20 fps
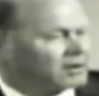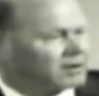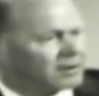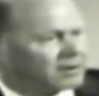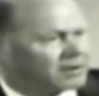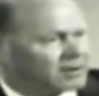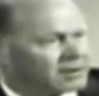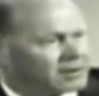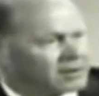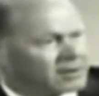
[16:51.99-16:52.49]

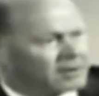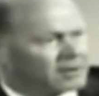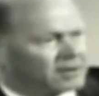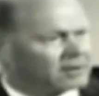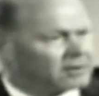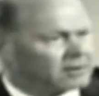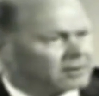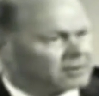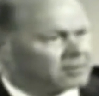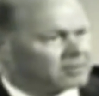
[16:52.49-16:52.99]
Or wouldn't you have a
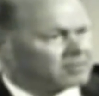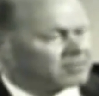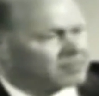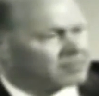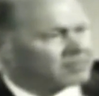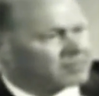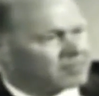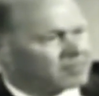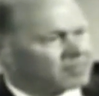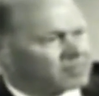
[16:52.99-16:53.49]
phone on an
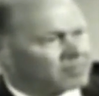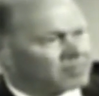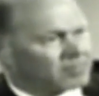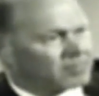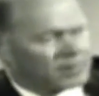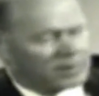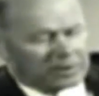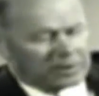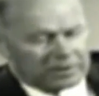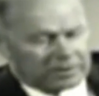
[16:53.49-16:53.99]
airport?
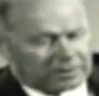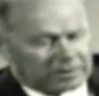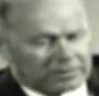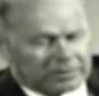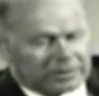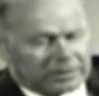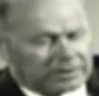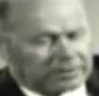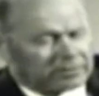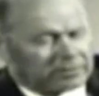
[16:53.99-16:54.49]
No,
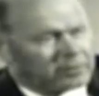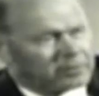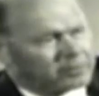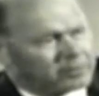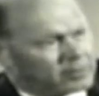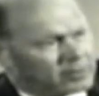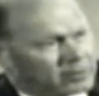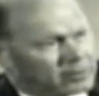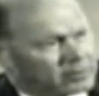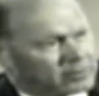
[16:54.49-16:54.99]
we have no
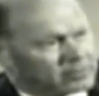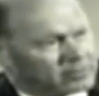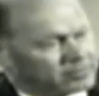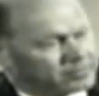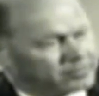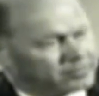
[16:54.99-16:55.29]
phone.